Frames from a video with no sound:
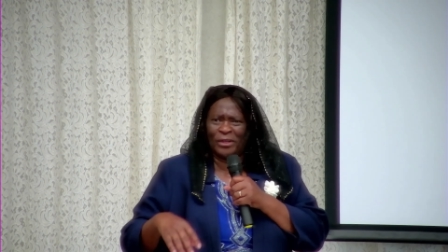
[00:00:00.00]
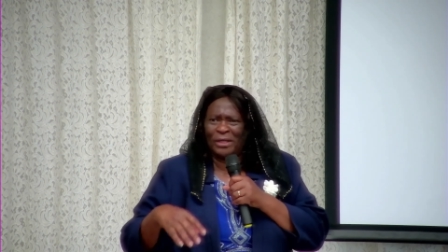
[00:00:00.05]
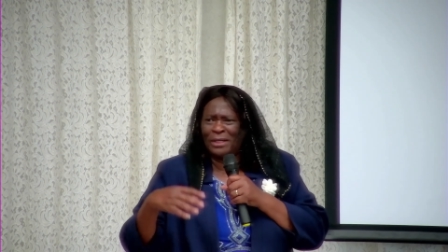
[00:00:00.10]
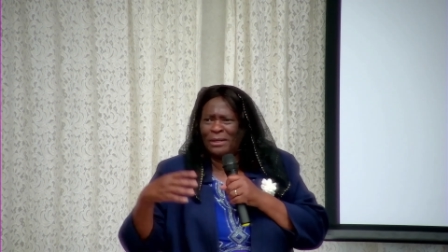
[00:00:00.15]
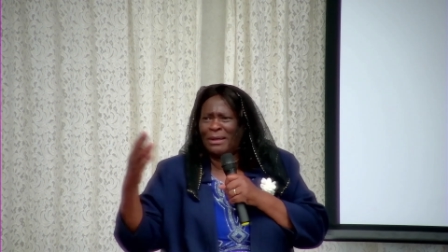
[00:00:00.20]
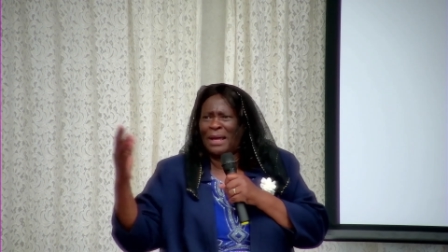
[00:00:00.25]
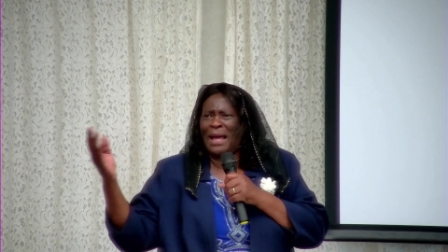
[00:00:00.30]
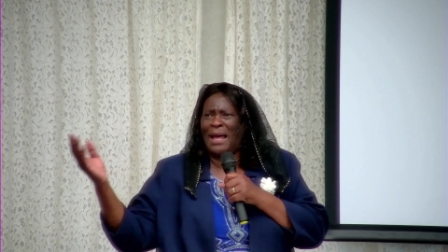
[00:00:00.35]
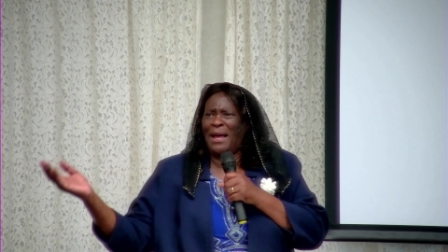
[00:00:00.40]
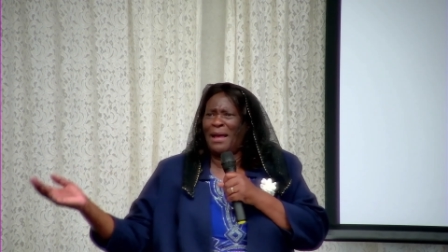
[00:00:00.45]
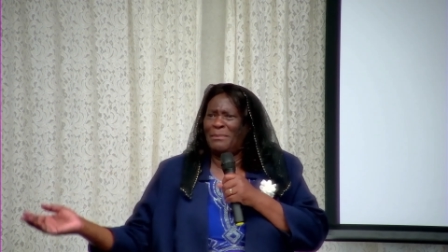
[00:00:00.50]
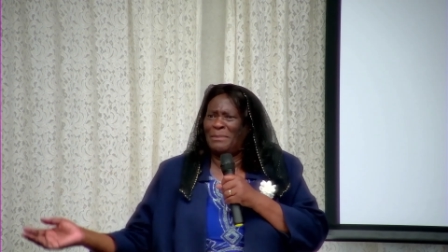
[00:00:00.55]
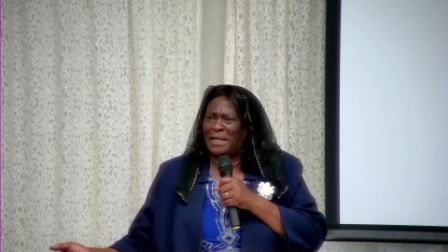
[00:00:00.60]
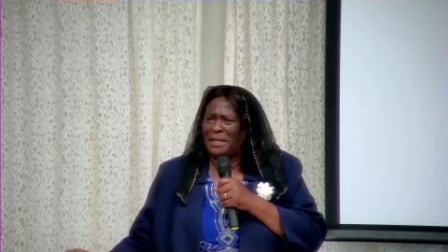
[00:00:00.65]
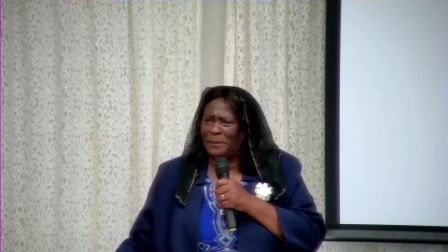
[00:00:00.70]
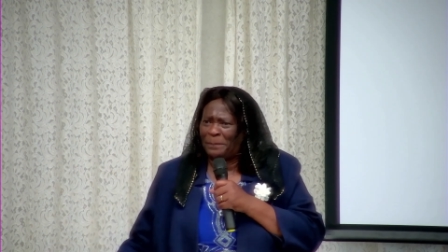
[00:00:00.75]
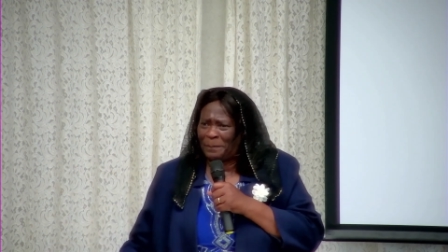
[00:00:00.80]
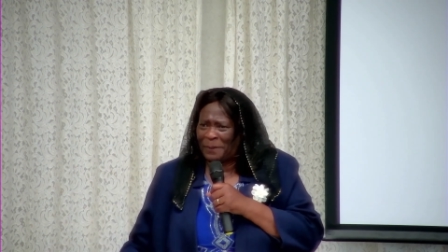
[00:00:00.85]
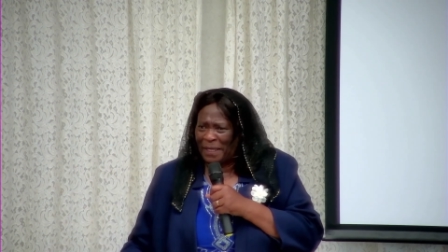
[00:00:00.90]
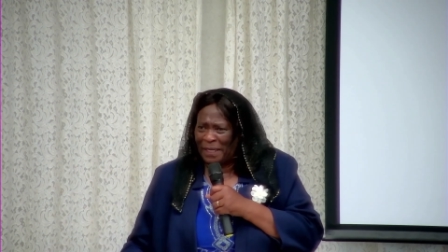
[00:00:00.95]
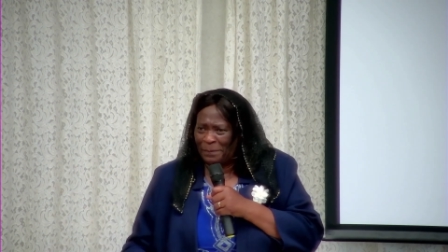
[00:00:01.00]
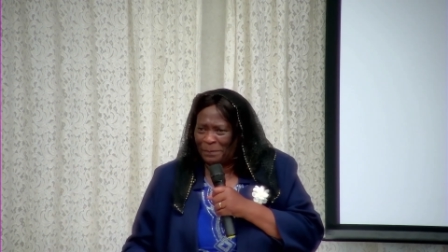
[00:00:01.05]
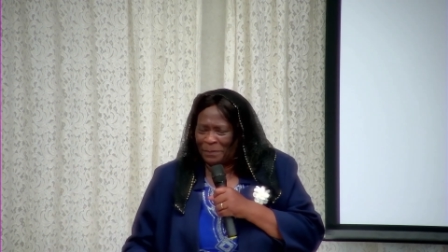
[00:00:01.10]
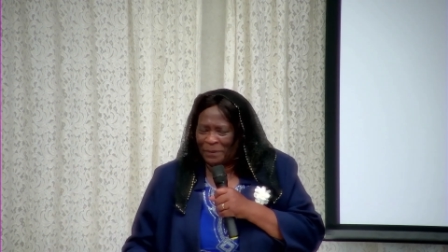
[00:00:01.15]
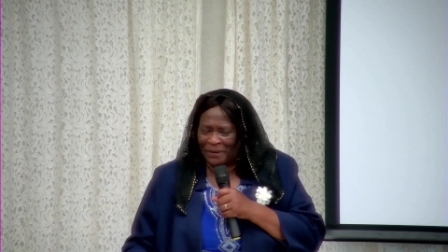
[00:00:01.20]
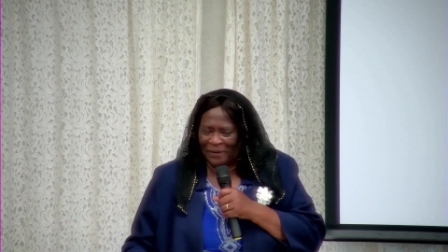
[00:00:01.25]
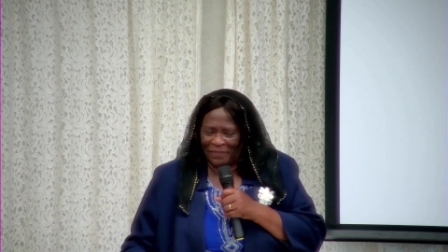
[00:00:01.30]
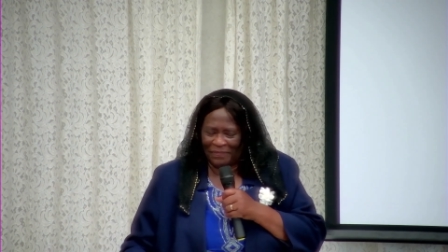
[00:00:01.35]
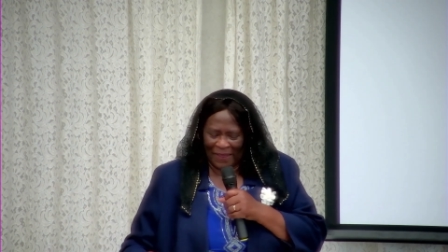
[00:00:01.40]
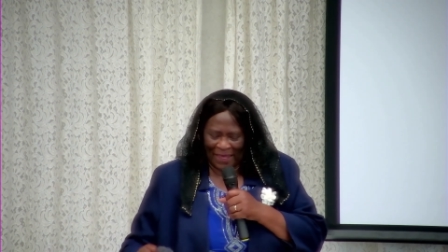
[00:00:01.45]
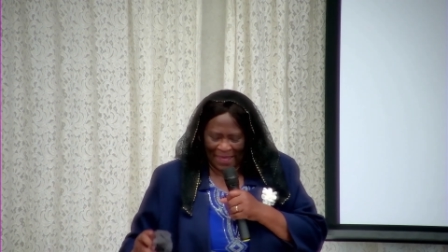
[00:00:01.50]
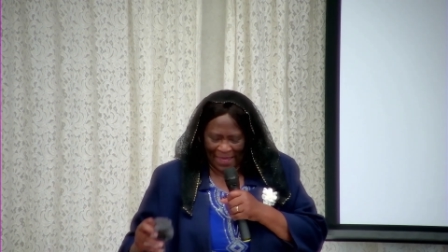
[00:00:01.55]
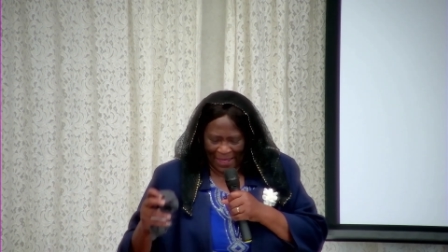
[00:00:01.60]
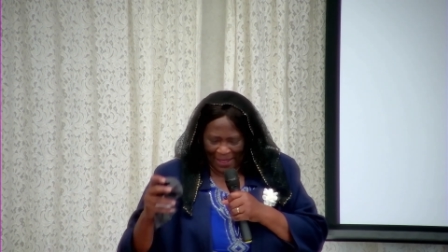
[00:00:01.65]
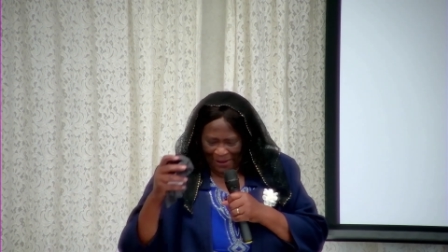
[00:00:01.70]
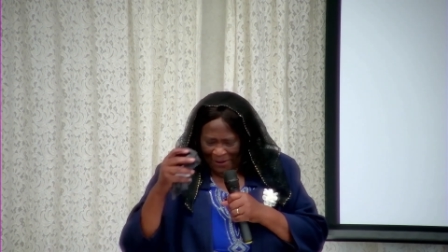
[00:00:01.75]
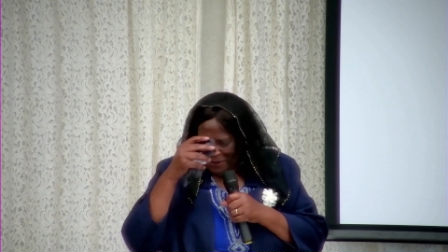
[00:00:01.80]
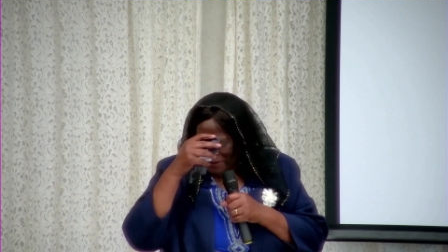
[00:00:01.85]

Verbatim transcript: Look at how many people are there.